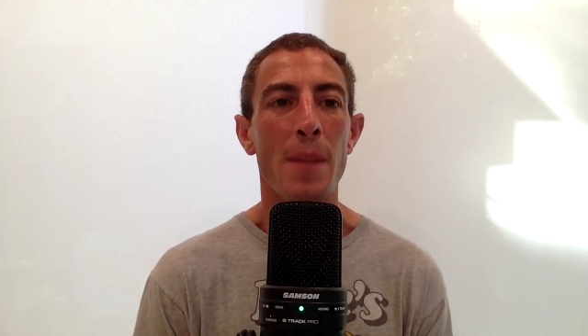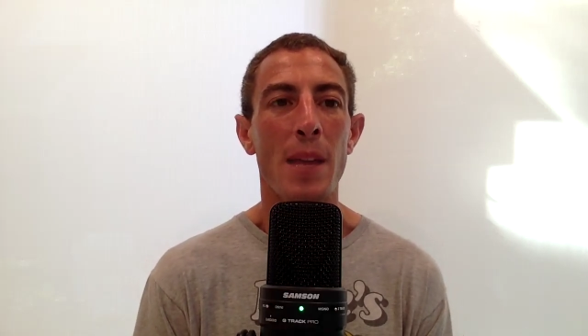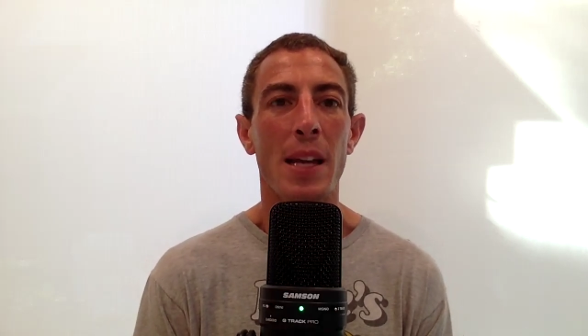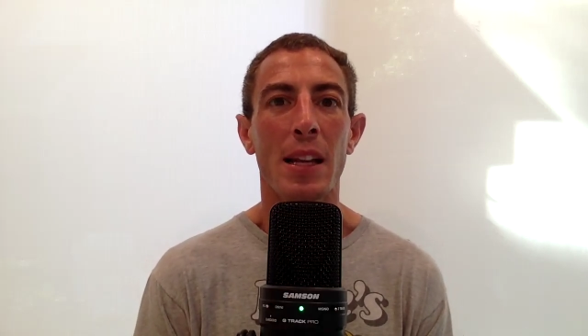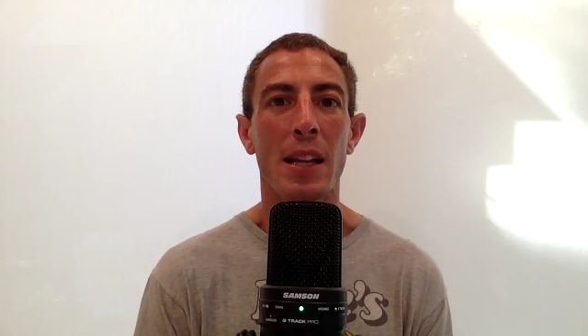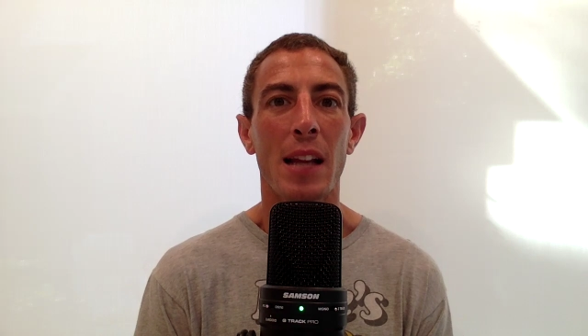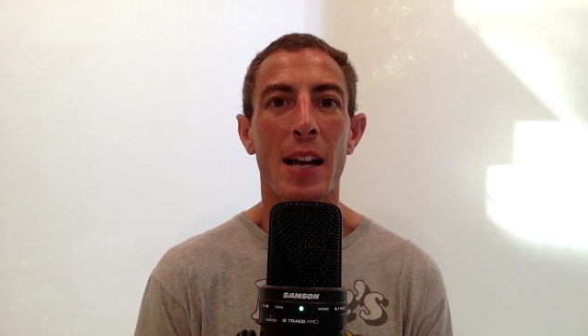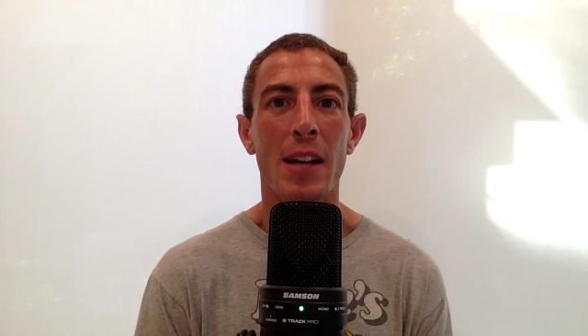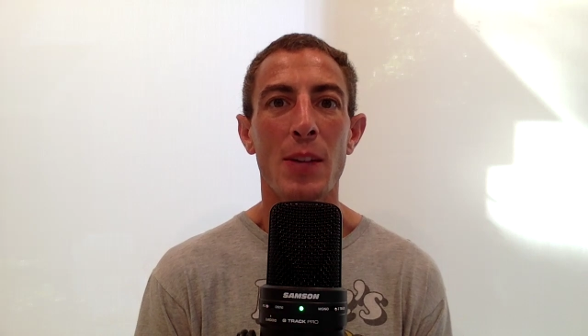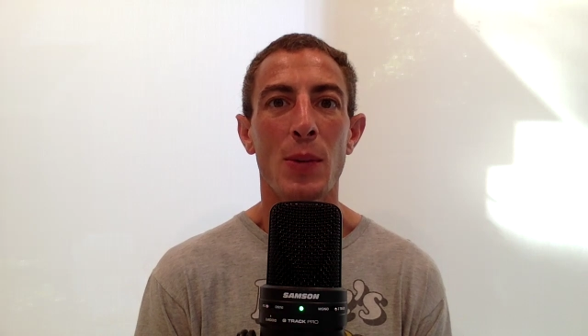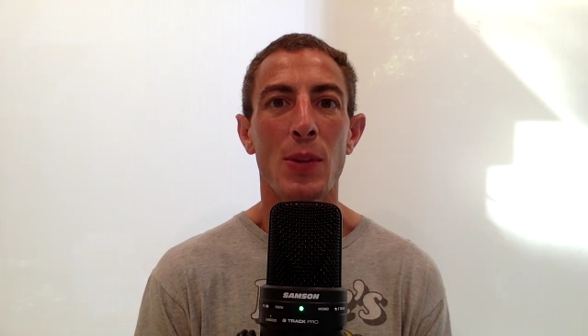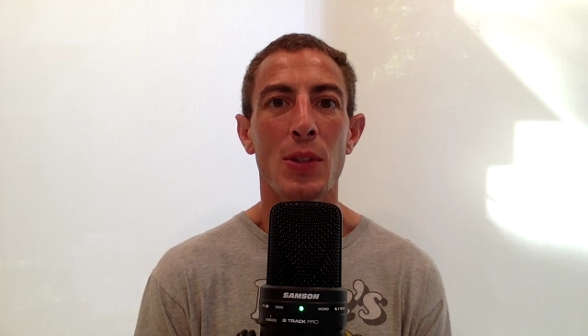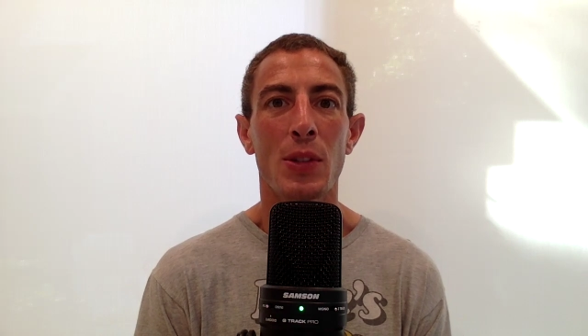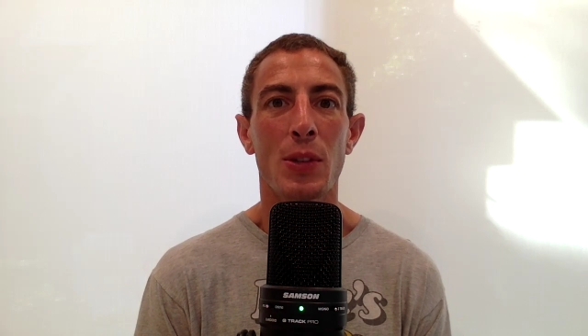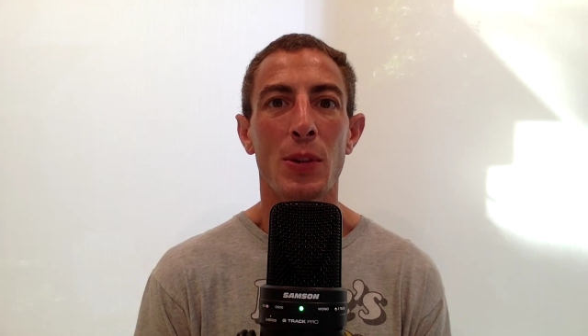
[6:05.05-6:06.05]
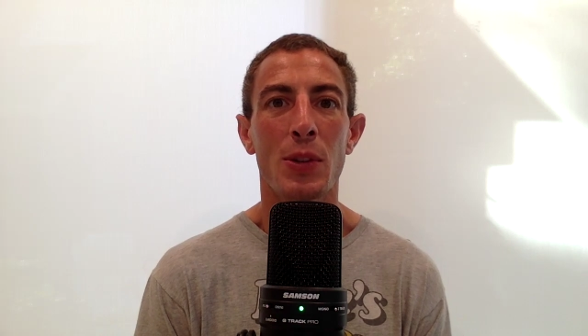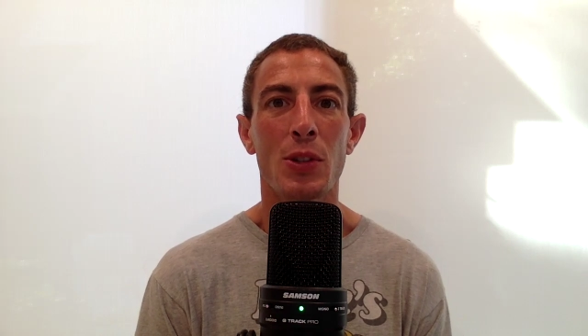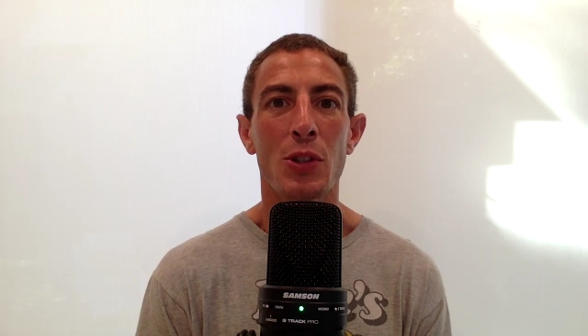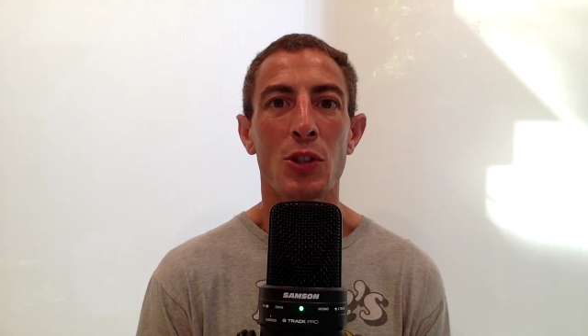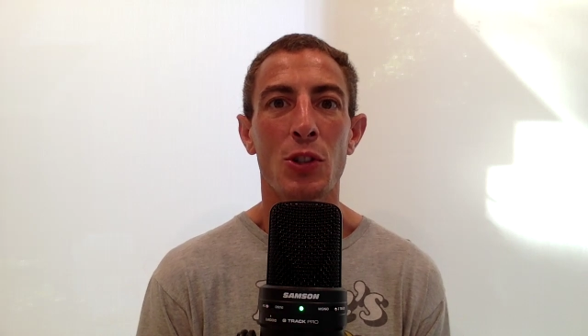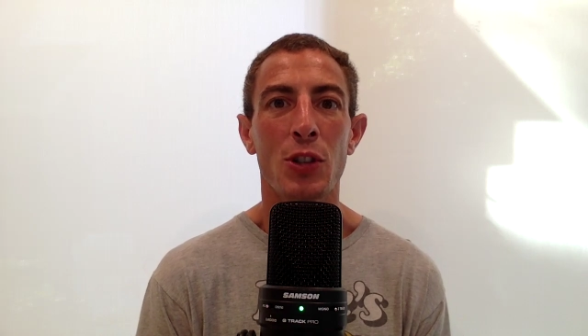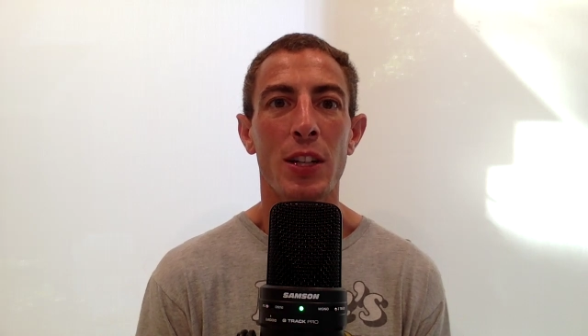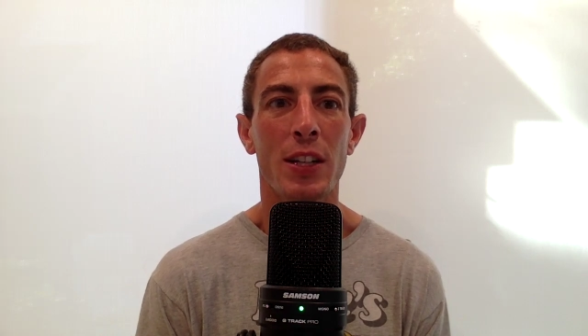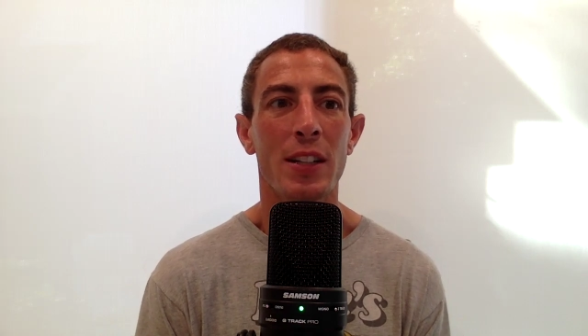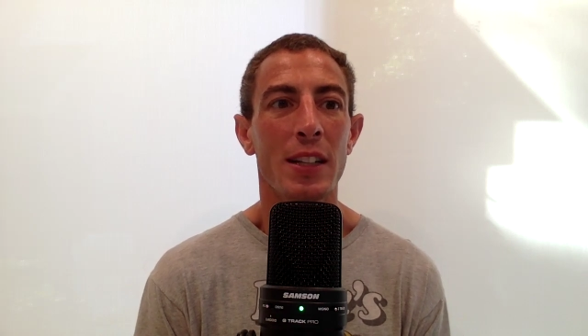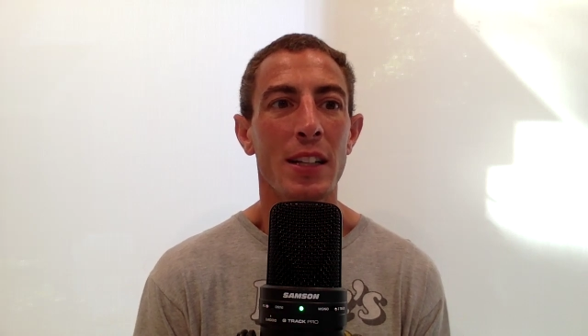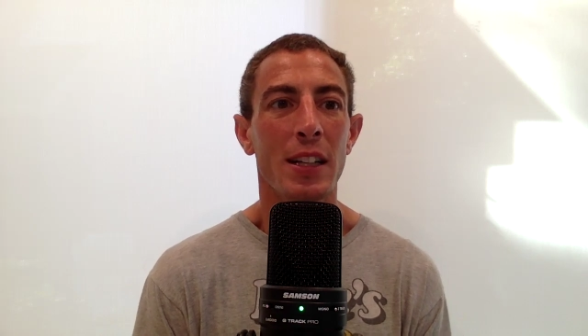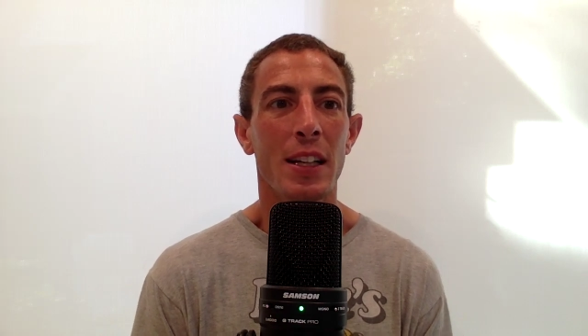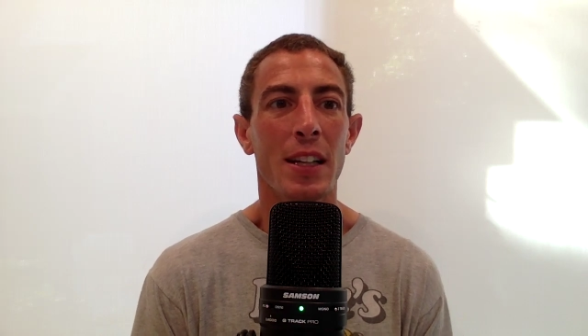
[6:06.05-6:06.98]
and Elias wants to do is treat